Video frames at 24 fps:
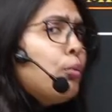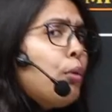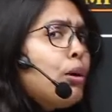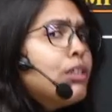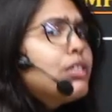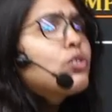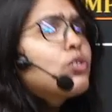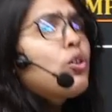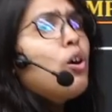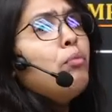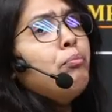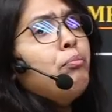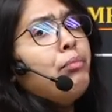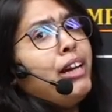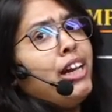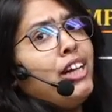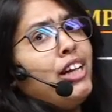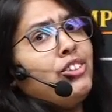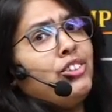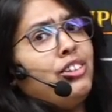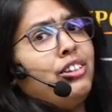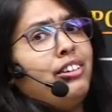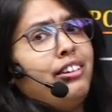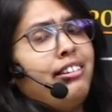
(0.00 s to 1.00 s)
combination
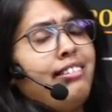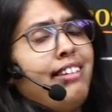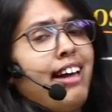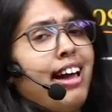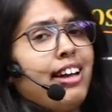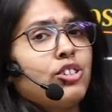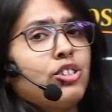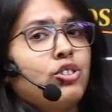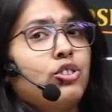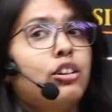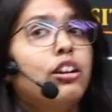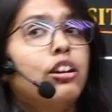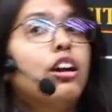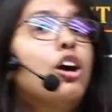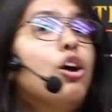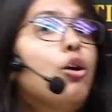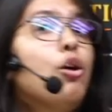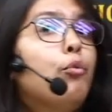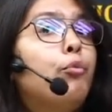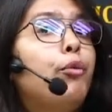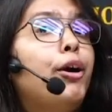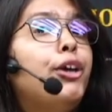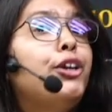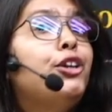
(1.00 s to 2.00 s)
reaction?
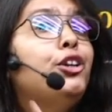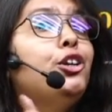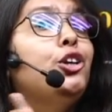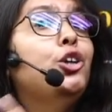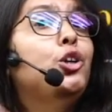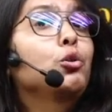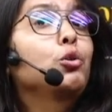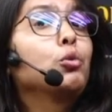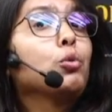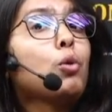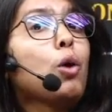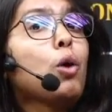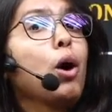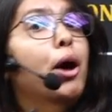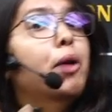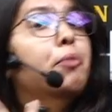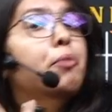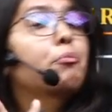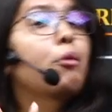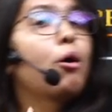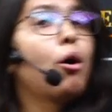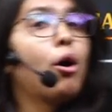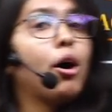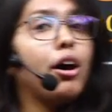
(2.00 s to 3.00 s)
When two or
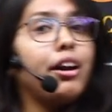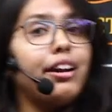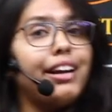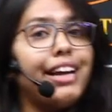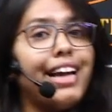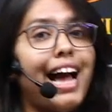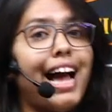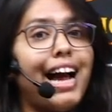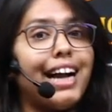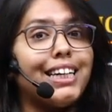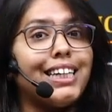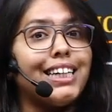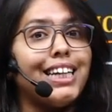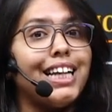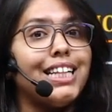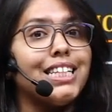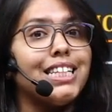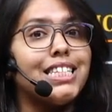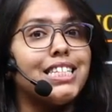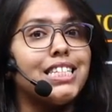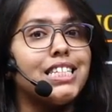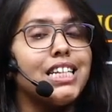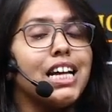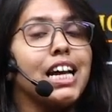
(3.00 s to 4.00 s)
more reactants
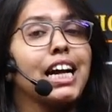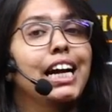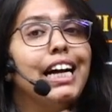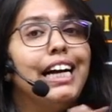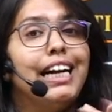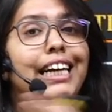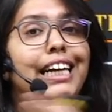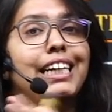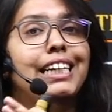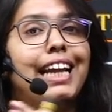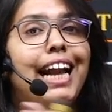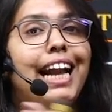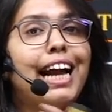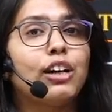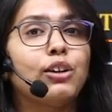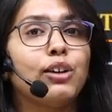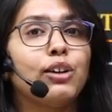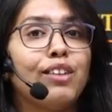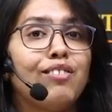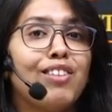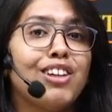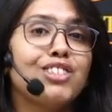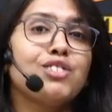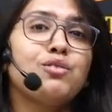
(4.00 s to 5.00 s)
interact to give
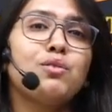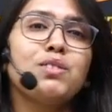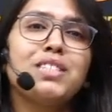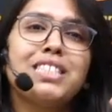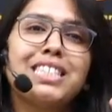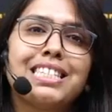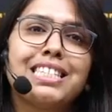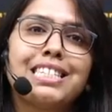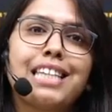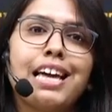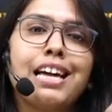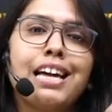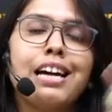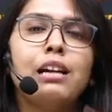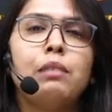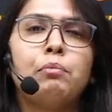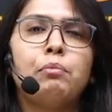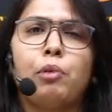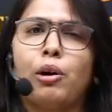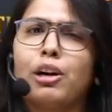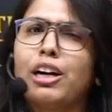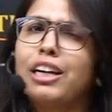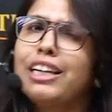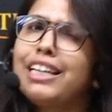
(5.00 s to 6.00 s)
rise to a single
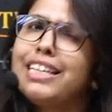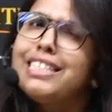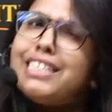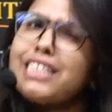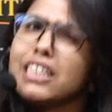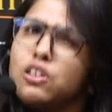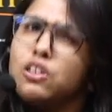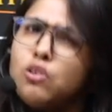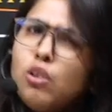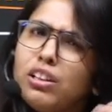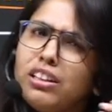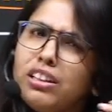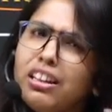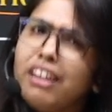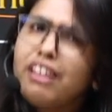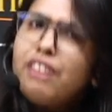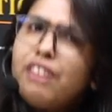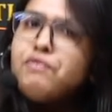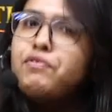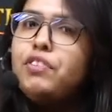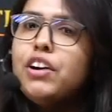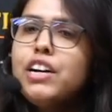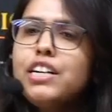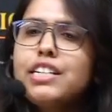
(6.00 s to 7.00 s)
product. Is it not the
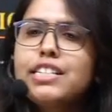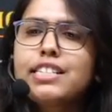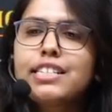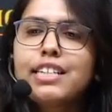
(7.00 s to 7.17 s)
reverse?